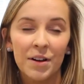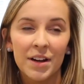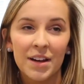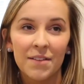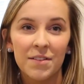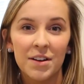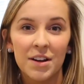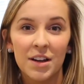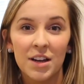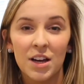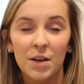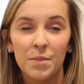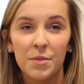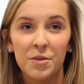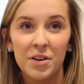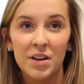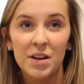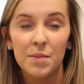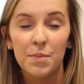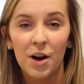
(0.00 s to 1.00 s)
were given a
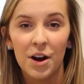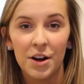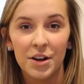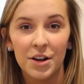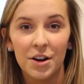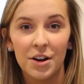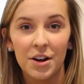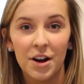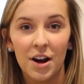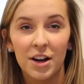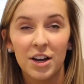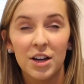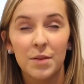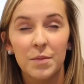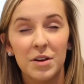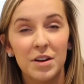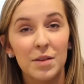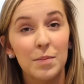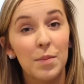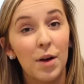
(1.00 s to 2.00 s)
community partner, and our
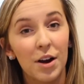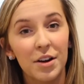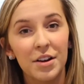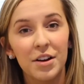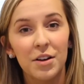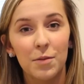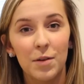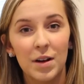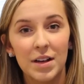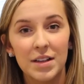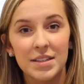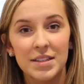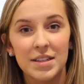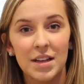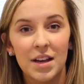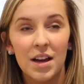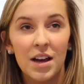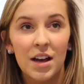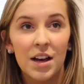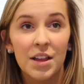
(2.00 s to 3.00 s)
community partner was
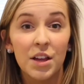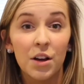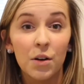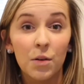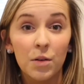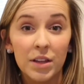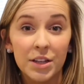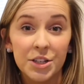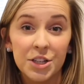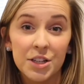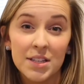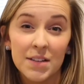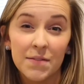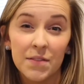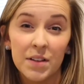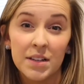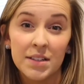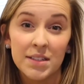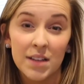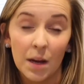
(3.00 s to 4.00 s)
the Religious of
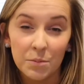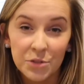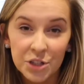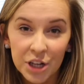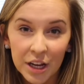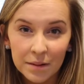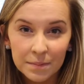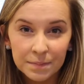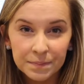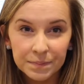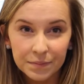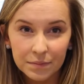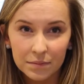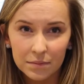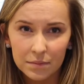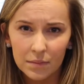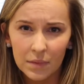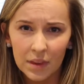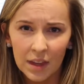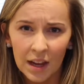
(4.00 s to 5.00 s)
the Assumption.
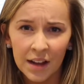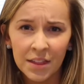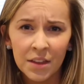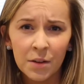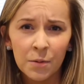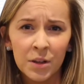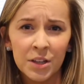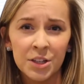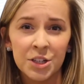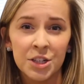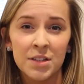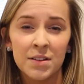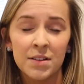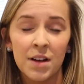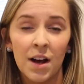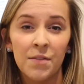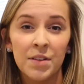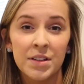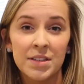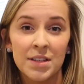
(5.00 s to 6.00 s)
And the Religious
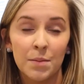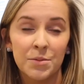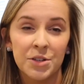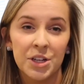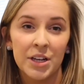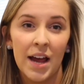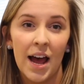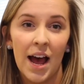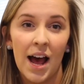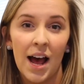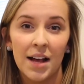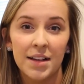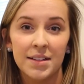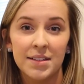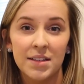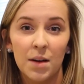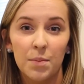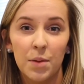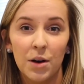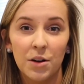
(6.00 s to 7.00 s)
of the Assumption
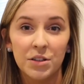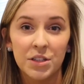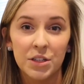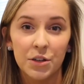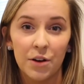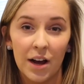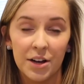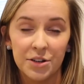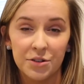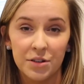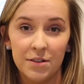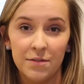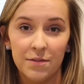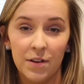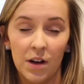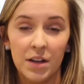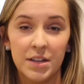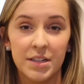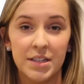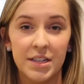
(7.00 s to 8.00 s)
has a postgraduate
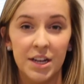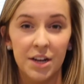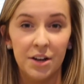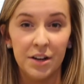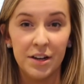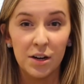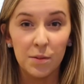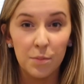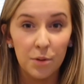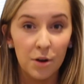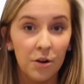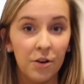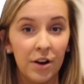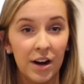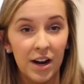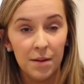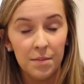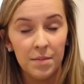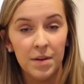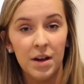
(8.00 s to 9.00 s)
volunteer year
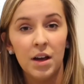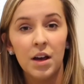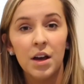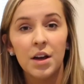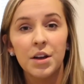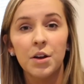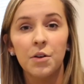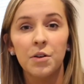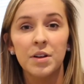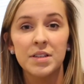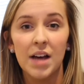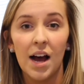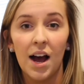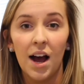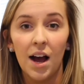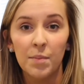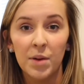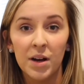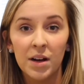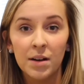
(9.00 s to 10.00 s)
program known as
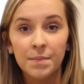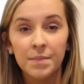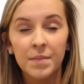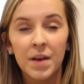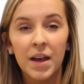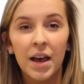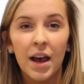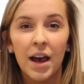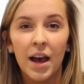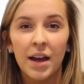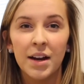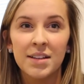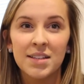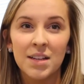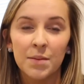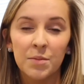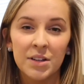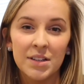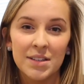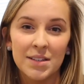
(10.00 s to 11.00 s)
AMA, and it's
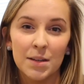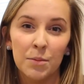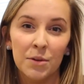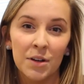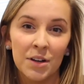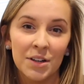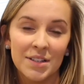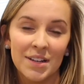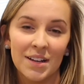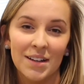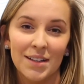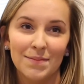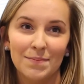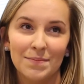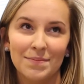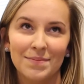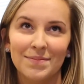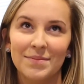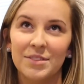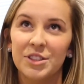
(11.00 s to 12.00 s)
somewhat similar to
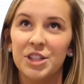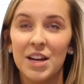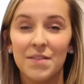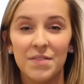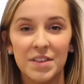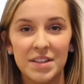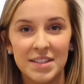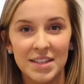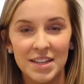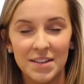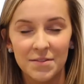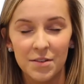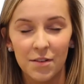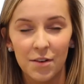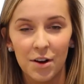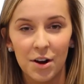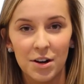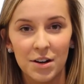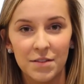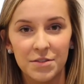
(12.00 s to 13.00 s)
JVC, if you've
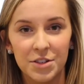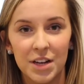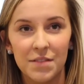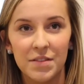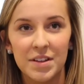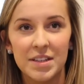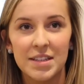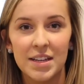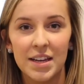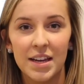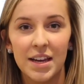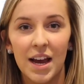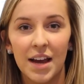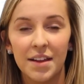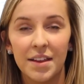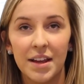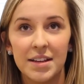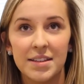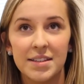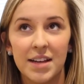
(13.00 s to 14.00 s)
ever heard of JVC,
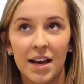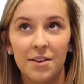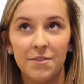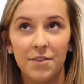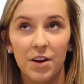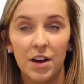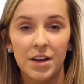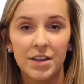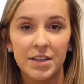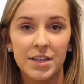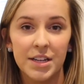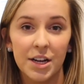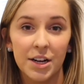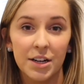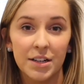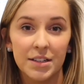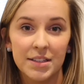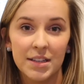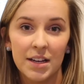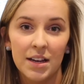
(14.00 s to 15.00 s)
and they send
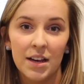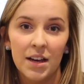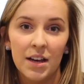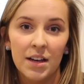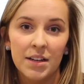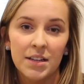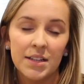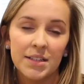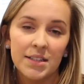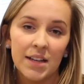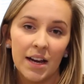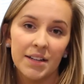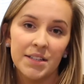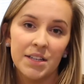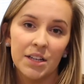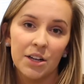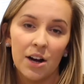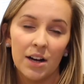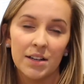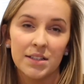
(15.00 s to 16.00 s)
volunteers to
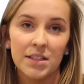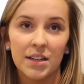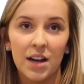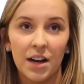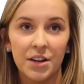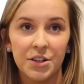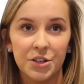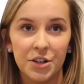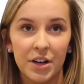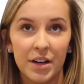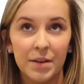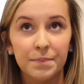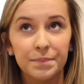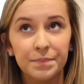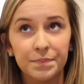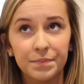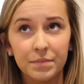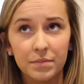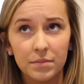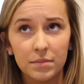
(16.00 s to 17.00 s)
sites across the country.
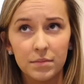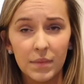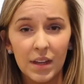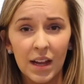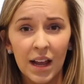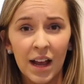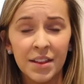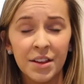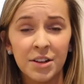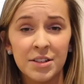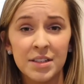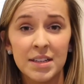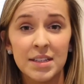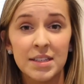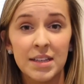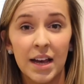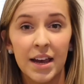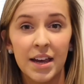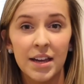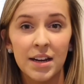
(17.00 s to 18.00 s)
And there's a
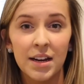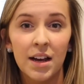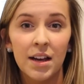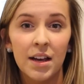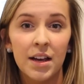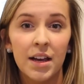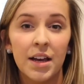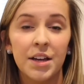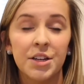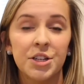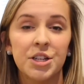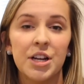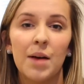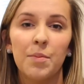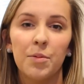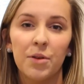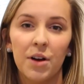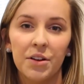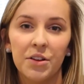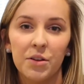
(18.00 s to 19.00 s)
site in
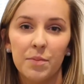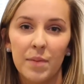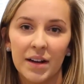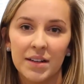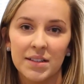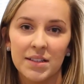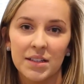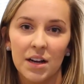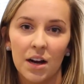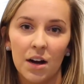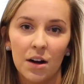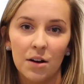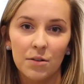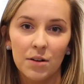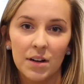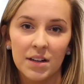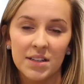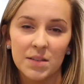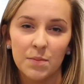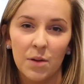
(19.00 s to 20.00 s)
Chaparral, New
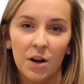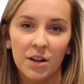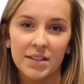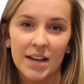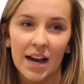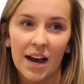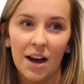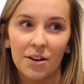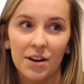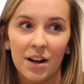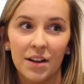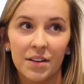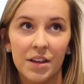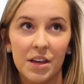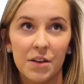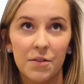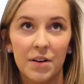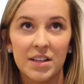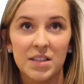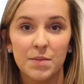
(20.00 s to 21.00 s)
Mexico, a small town on the
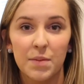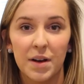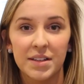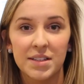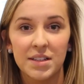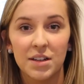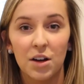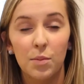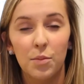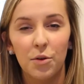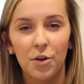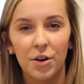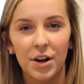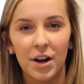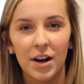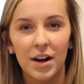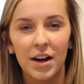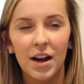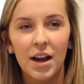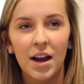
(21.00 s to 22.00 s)
US-Mexico
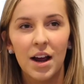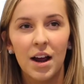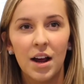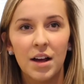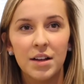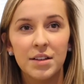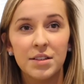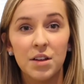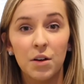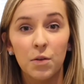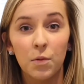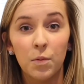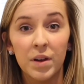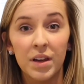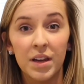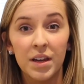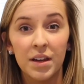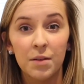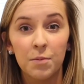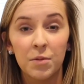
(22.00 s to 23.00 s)
border. So
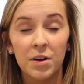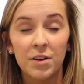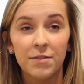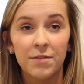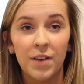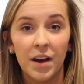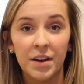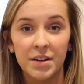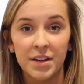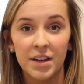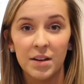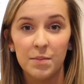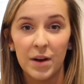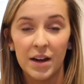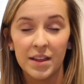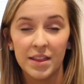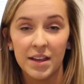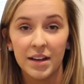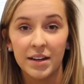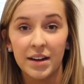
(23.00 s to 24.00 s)
we were funded
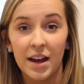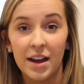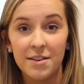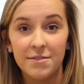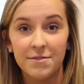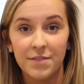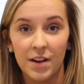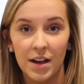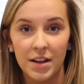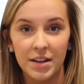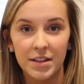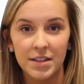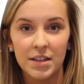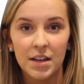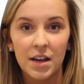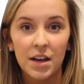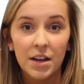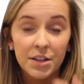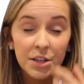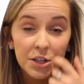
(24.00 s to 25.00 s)
by the Ignite Fund
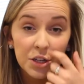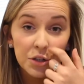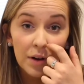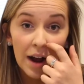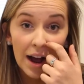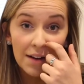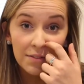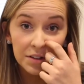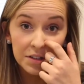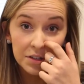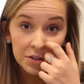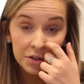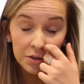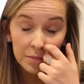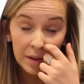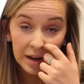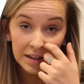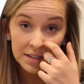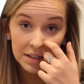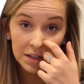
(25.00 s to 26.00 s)
to travel to New
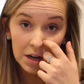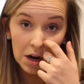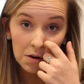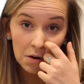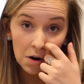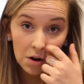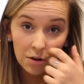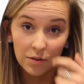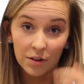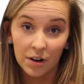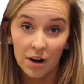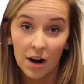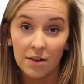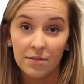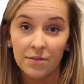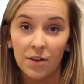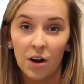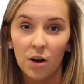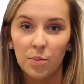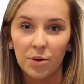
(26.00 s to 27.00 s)
Mexico over our
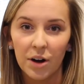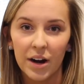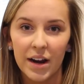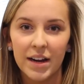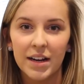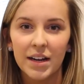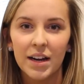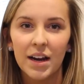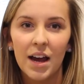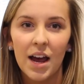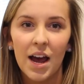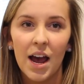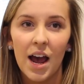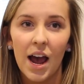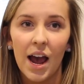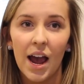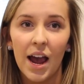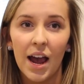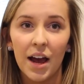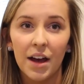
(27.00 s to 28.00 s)
fall break,
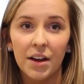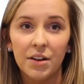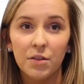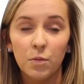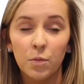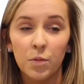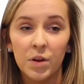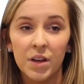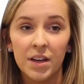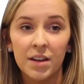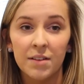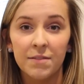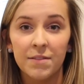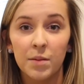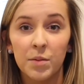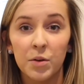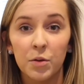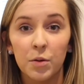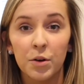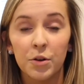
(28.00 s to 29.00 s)
and we
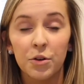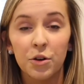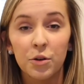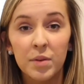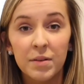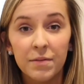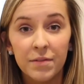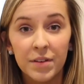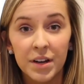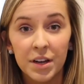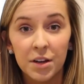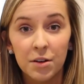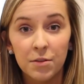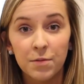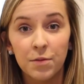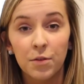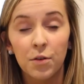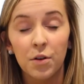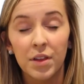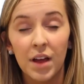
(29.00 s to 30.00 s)
filmed a recruitment video
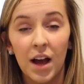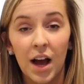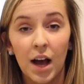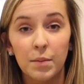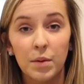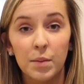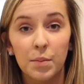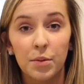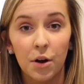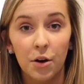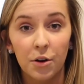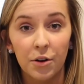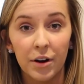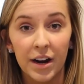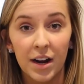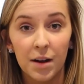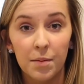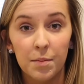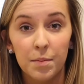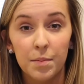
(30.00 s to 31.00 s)
for the AMA
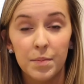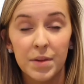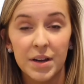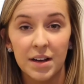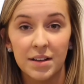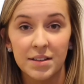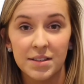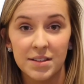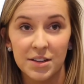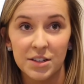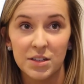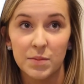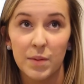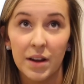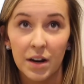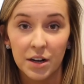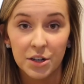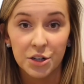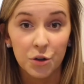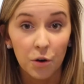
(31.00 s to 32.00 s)
program because there's
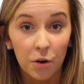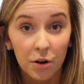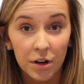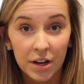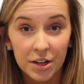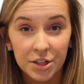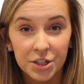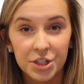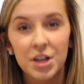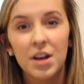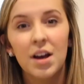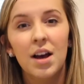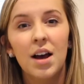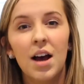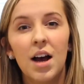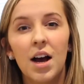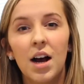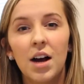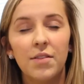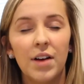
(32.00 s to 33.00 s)
been a shortage
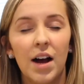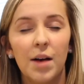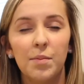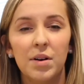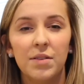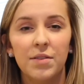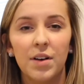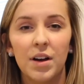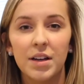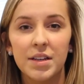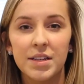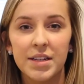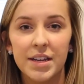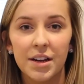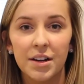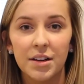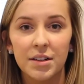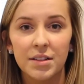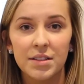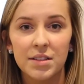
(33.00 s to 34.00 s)
of AMA
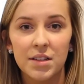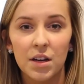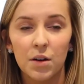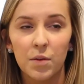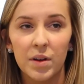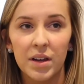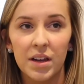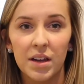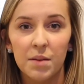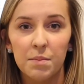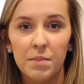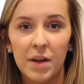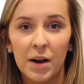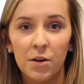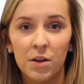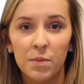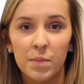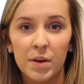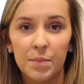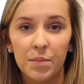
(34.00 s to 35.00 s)
volunteers. So we met
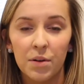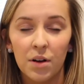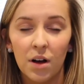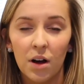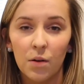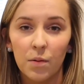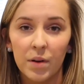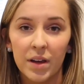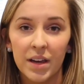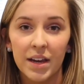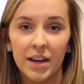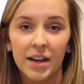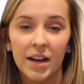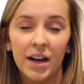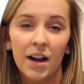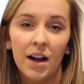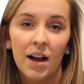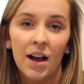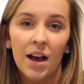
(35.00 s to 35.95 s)
with people all week